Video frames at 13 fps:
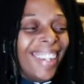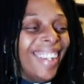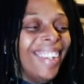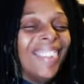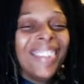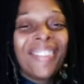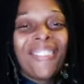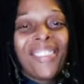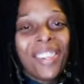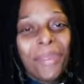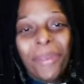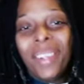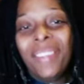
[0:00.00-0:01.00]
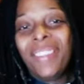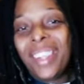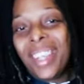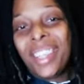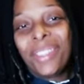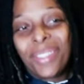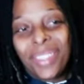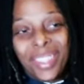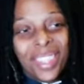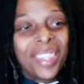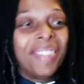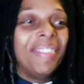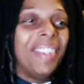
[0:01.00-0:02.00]
Anyways, I'm sure one of you guys will
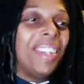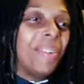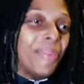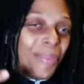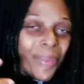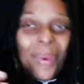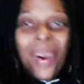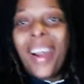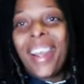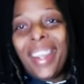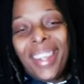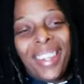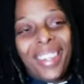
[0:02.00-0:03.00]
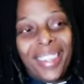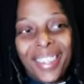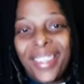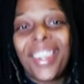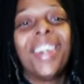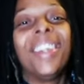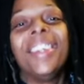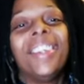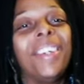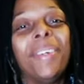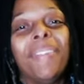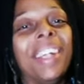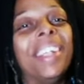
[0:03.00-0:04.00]
tell me why he decided to
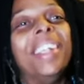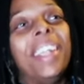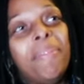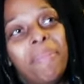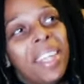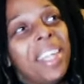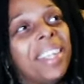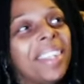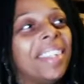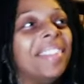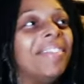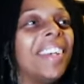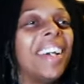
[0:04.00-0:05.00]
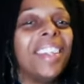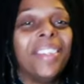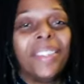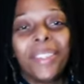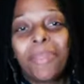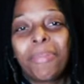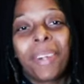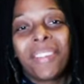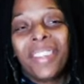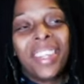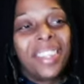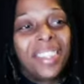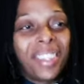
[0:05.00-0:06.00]
go by the name Meatloaf. I know there's
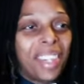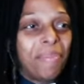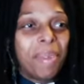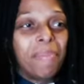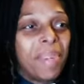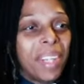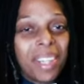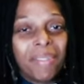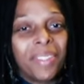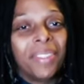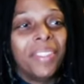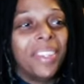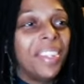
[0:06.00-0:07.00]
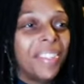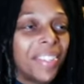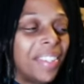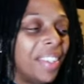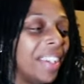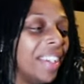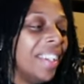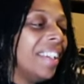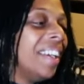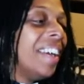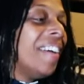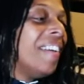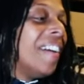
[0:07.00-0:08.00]
probably a deep and meaningful reason.
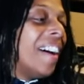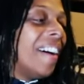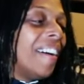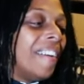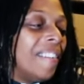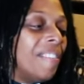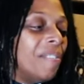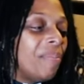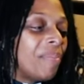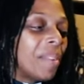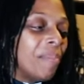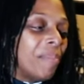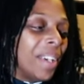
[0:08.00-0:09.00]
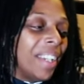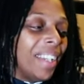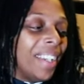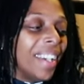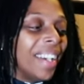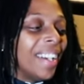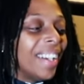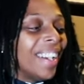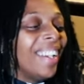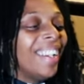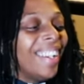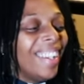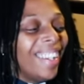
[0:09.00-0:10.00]
Um, but yeah,